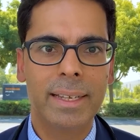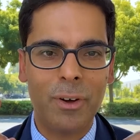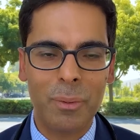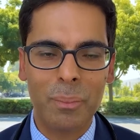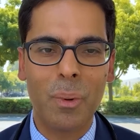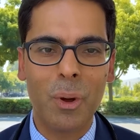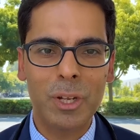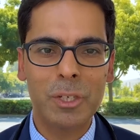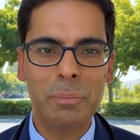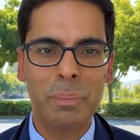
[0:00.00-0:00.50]
For
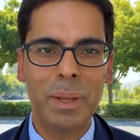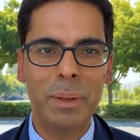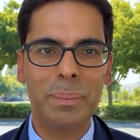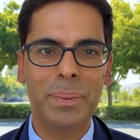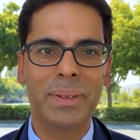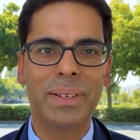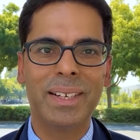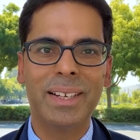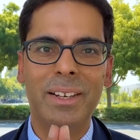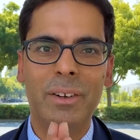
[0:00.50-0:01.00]
most
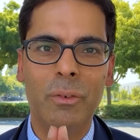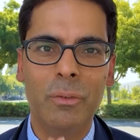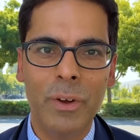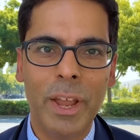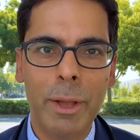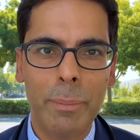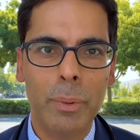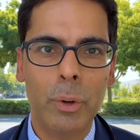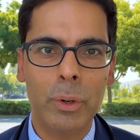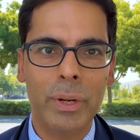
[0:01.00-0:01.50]
people,
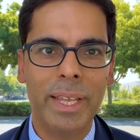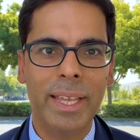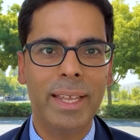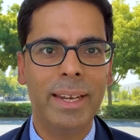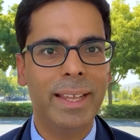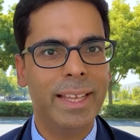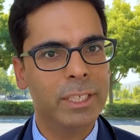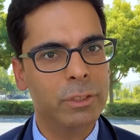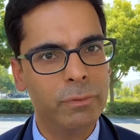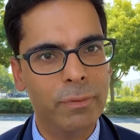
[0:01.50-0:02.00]
whey
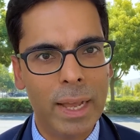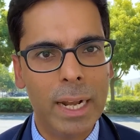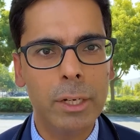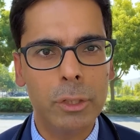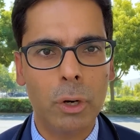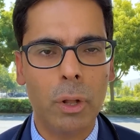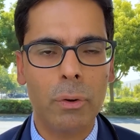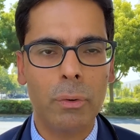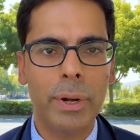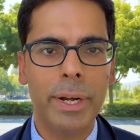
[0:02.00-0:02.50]
protein is well
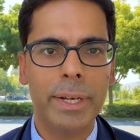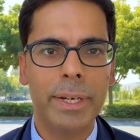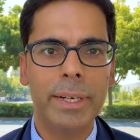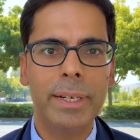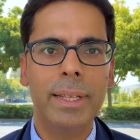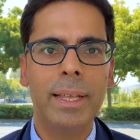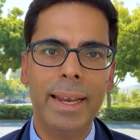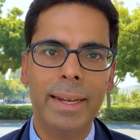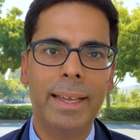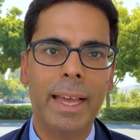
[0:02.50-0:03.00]

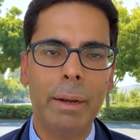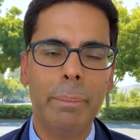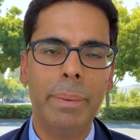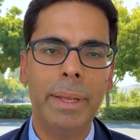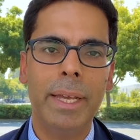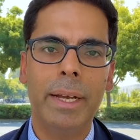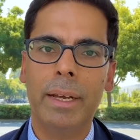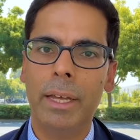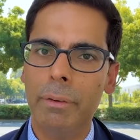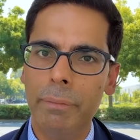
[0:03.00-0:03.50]
tolerated and can
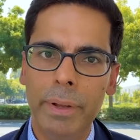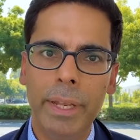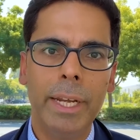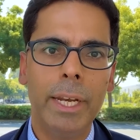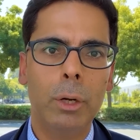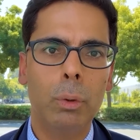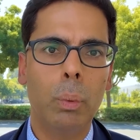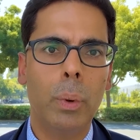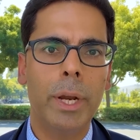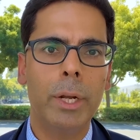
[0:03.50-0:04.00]
be a
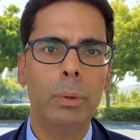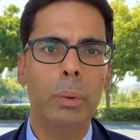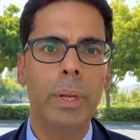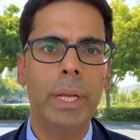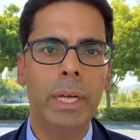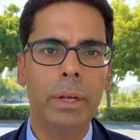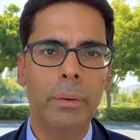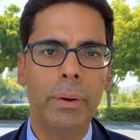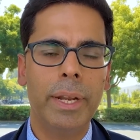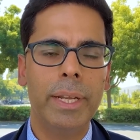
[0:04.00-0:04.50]
convenient way to
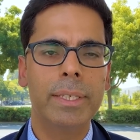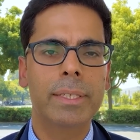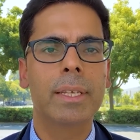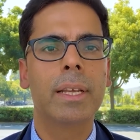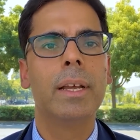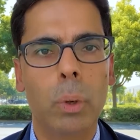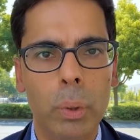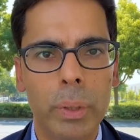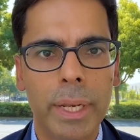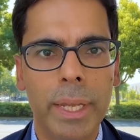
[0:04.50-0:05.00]
increase
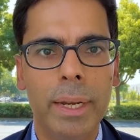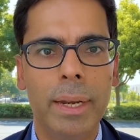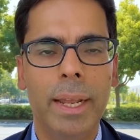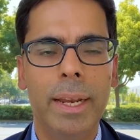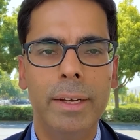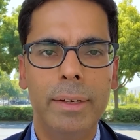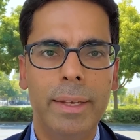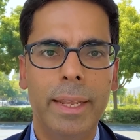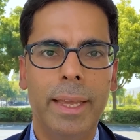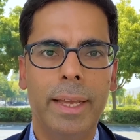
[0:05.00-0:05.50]
protein
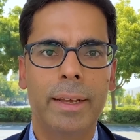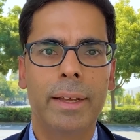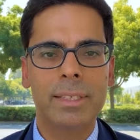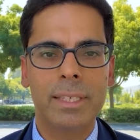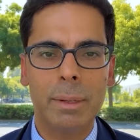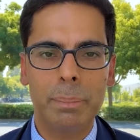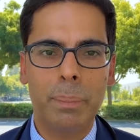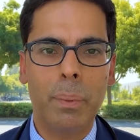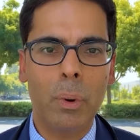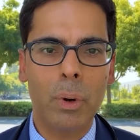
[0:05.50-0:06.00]
intake,
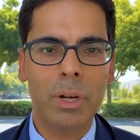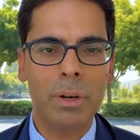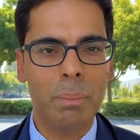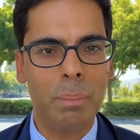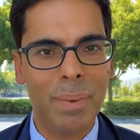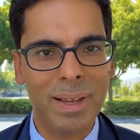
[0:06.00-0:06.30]
support